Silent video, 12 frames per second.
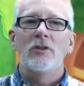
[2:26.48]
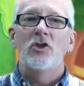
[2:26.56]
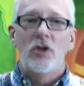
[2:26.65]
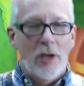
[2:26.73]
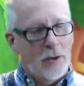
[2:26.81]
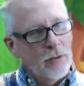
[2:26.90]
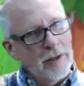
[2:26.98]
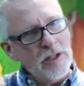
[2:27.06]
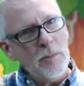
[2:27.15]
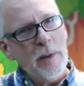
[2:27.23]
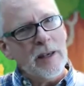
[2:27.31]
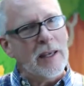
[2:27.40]
Generally
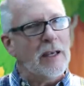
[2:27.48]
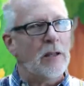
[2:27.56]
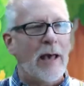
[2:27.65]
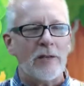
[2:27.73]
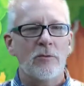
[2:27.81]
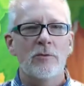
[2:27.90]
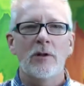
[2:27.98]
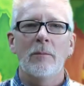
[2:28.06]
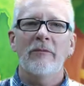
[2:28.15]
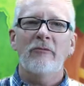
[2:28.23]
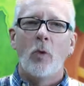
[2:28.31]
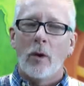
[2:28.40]
speaking, classrooms are
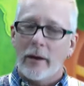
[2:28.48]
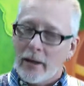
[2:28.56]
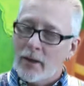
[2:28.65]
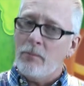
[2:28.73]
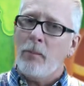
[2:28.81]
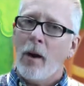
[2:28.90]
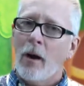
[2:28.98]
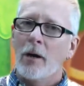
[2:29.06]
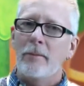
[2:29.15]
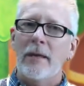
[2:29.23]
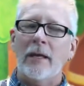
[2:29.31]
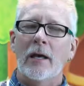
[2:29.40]
number four, in
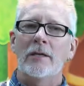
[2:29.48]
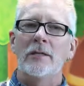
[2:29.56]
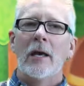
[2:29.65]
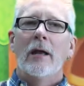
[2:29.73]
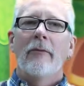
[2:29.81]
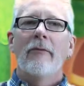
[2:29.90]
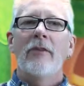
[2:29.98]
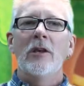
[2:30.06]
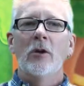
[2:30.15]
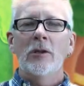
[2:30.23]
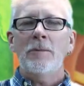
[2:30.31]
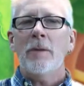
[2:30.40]
part because the
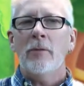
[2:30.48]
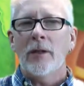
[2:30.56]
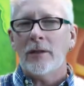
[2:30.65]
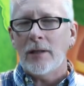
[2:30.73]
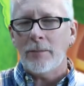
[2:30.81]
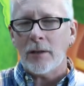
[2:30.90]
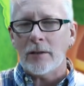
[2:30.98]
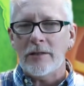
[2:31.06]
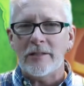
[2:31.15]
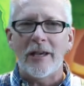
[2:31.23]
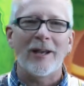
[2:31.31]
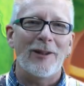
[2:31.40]
only people that typically
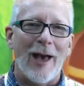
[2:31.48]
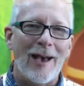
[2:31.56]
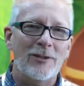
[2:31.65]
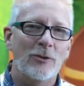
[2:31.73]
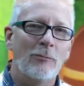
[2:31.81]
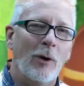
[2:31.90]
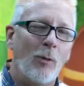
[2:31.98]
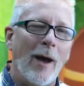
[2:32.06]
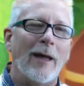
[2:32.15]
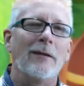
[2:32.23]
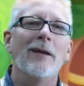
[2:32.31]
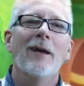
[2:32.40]
see a classroom
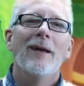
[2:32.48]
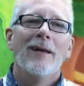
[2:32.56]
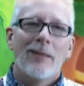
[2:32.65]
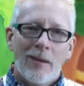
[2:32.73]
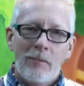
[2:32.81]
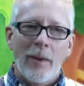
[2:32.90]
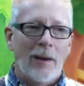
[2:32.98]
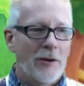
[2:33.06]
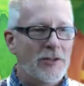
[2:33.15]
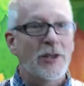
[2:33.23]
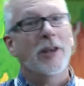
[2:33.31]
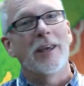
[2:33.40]
are the
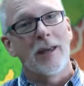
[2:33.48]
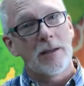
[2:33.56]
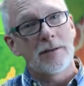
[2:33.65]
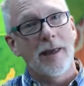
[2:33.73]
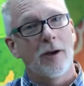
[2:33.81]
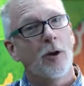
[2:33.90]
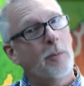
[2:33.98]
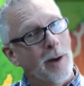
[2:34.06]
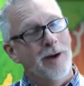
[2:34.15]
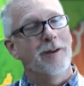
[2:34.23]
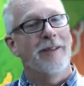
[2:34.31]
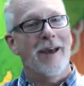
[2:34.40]
parents and kids that are a
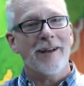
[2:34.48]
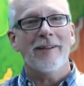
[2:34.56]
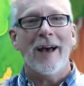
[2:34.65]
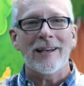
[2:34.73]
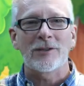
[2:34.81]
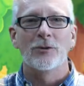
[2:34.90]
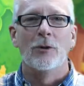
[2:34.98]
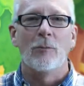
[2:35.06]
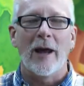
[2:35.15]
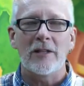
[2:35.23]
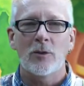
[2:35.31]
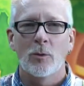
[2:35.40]
part of that classroom,
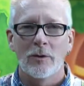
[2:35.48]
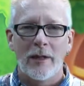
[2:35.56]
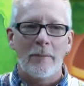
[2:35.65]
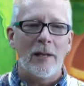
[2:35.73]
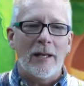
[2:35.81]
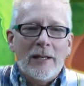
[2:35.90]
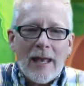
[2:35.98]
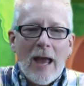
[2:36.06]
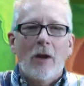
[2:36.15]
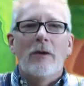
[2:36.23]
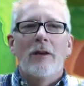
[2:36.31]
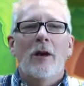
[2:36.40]
right? So we're
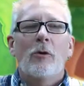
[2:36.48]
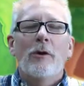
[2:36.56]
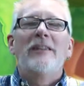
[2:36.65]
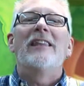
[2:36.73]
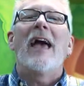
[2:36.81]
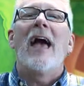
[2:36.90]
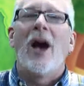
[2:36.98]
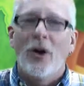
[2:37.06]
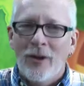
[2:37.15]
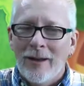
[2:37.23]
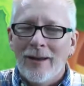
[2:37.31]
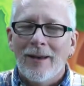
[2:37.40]
narrowing
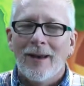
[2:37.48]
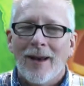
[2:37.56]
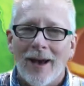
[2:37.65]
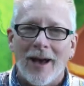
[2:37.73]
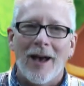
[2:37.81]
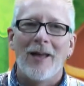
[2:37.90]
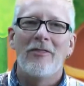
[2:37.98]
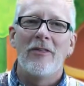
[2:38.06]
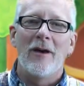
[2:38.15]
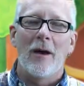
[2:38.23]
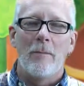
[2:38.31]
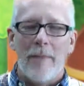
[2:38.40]
down
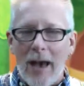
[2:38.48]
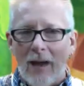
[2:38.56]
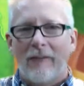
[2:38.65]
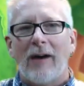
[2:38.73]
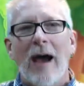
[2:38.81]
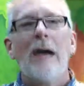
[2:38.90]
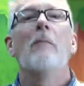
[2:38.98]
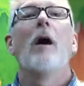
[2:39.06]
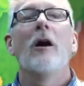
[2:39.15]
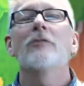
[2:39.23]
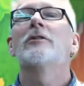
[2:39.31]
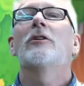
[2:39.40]
the amount of
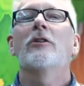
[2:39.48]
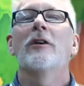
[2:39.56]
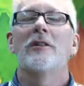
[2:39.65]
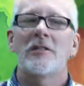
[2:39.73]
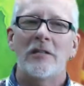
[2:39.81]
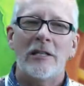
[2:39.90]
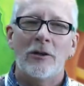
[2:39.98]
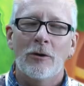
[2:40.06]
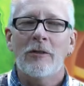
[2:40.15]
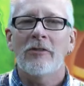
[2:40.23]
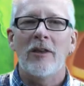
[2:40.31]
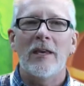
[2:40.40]
eyeballs that are going to see your
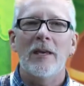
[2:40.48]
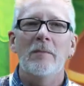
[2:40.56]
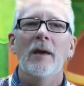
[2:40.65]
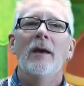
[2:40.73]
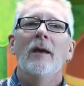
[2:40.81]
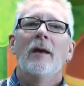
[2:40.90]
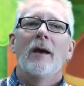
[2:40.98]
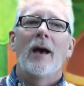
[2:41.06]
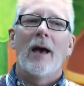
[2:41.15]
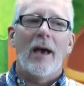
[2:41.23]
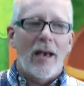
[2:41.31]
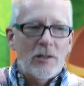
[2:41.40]
theme
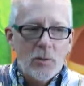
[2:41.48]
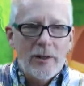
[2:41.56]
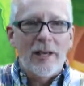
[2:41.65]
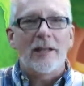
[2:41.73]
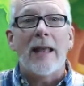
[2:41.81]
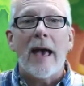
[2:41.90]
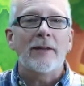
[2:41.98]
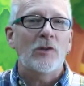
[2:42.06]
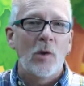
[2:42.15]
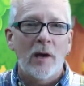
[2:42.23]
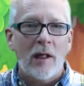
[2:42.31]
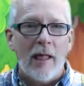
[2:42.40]
as we get down
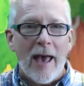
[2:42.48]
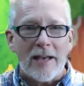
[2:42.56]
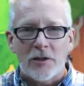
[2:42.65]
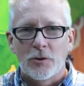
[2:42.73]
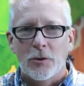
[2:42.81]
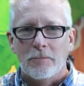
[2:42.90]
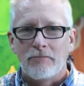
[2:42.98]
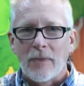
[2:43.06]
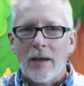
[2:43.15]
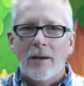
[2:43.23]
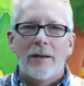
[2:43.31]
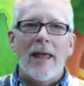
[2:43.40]
to a classroom.
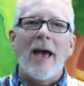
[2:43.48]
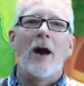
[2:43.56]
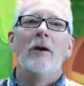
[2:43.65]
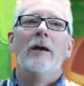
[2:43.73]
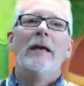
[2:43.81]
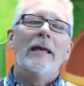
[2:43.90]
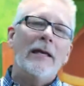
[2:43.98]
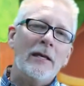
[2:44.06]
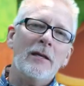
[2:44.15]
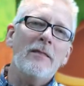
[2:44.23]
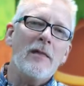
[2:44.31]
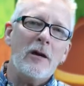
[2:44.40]
Now,
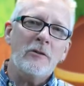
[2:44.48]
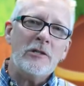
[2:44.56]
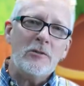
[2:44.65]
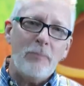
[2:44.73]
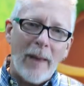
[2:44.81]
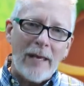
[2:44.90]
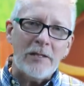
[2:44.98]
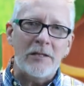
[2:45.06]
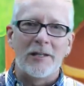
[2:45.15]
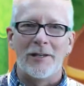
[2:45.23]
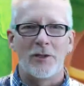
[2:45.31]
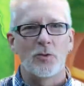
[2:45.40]
in those
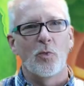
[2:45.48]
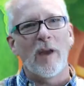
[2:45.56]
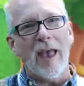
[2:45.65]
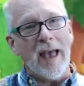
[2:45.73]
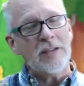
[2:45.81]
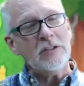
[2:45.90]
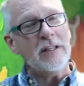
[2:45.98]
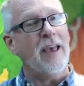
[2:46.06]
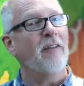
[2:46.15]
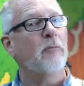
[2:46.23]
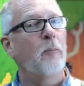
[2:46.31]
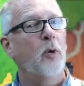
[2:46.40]
spaces, we actually
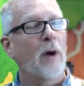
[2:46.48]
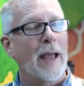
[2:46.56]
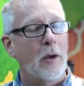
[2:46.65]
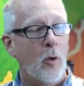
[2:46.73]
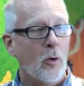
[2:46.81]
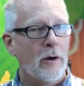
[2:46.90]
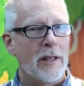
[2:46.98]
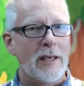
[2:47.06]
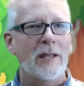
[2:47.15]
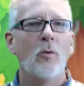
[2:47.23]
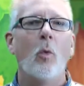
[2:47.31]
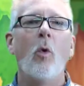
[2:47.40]
have
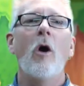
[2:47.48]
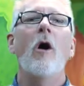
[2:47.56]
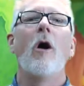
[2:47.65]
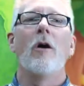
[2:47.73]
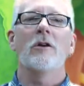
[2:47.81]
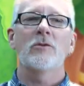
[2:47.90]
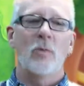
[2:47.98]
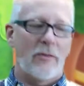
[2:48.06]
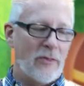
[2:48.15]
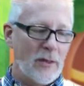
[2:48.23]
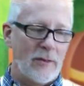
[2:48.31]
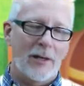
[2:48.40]
prioritied walls
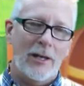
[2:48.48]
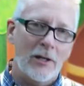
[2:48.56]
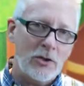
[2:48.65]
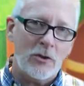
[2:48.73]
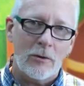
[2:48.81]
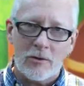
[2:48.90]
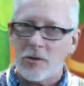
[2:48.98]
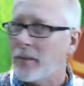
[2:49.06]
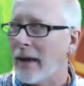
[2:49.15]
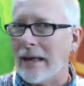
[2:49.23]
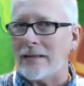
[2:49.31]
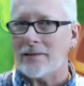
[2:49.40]
within the kids' church
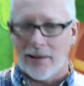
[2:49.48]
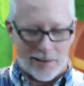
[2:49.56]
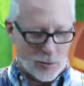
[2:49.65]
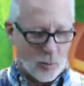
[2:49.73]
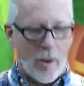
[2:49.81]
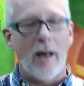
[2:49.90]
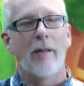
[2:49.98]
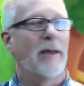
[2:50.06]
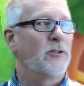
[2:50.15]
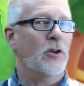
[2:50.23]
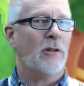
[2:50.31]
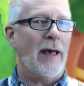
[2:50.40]
space as well
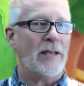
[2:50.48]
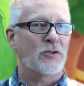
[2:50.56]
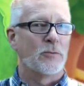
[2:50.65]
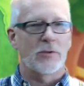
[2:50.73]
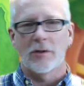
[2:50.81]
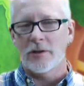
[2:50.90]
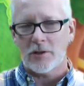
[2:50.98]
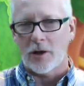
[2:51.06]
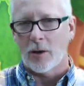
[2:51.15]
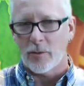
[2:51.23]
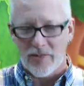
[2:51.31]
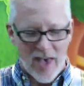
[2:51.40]
as your classroom. So let's
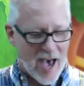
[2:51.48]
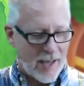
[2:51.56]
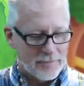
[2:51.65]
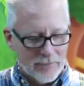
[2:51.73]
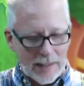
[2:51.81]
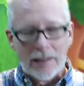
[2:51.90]
start with that.